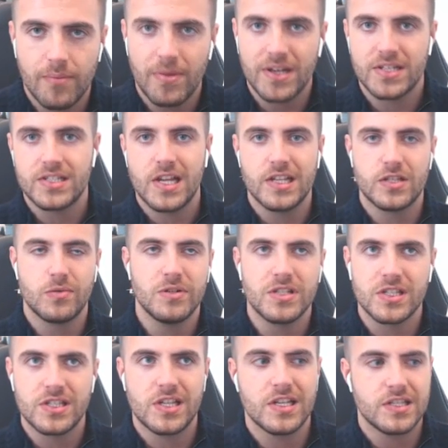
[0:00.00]
makes sense. So he's
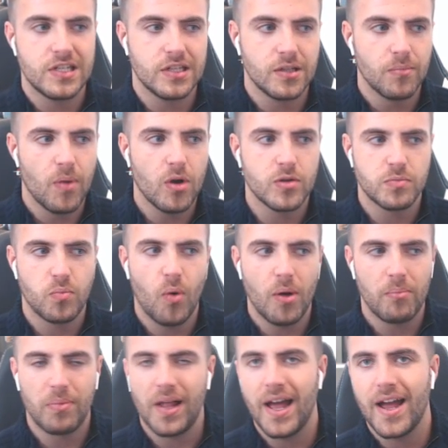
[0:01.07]
assisted the most one
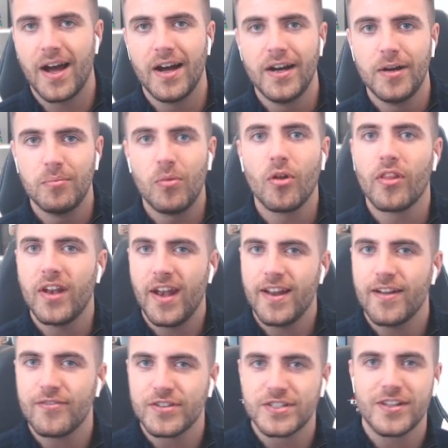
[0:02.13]
player more than any
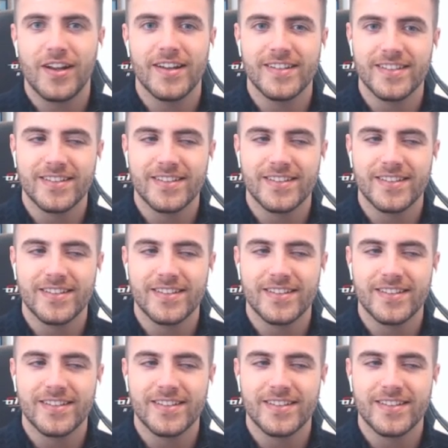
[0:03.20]
other side